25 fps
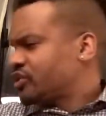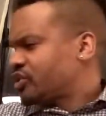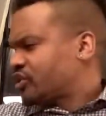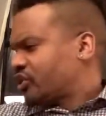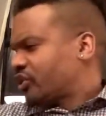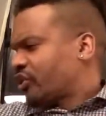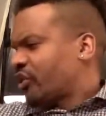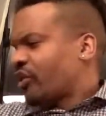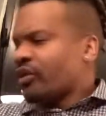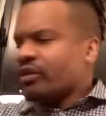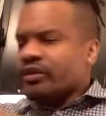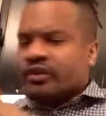
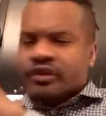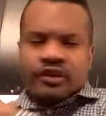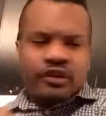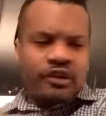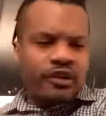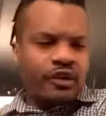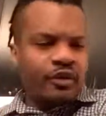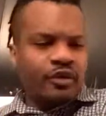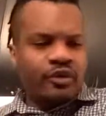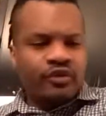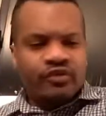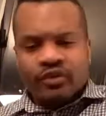throwing the
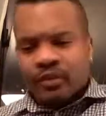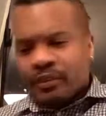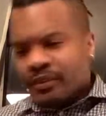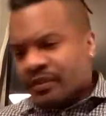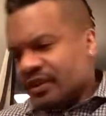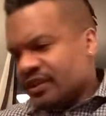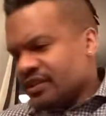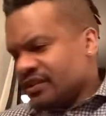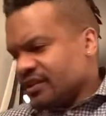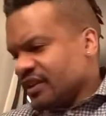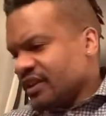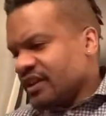clothes from
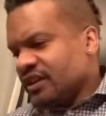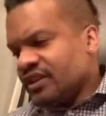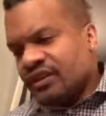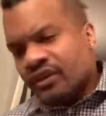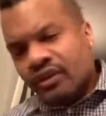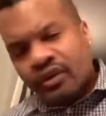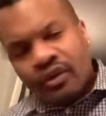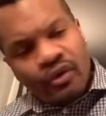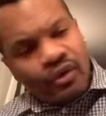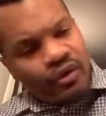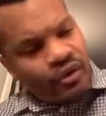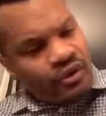this end of the
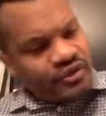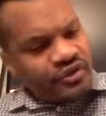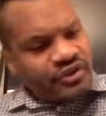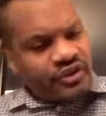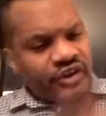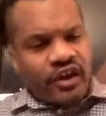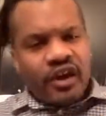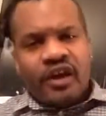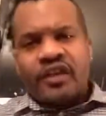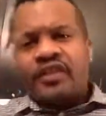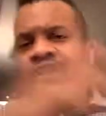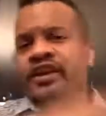hall to the
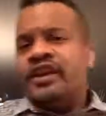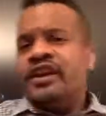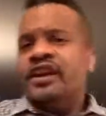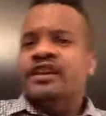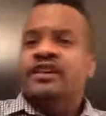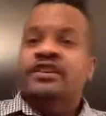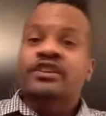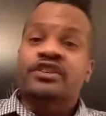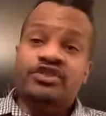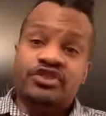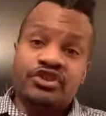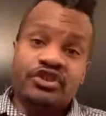other end
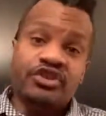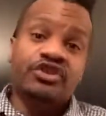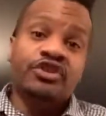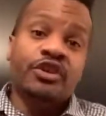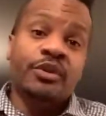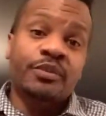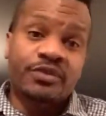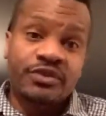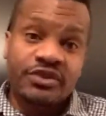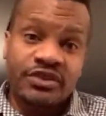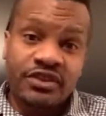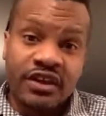because she's
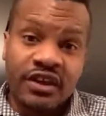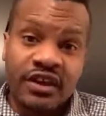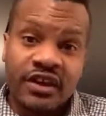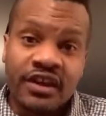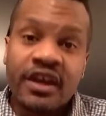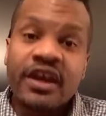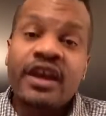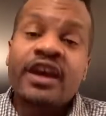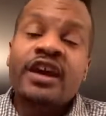upset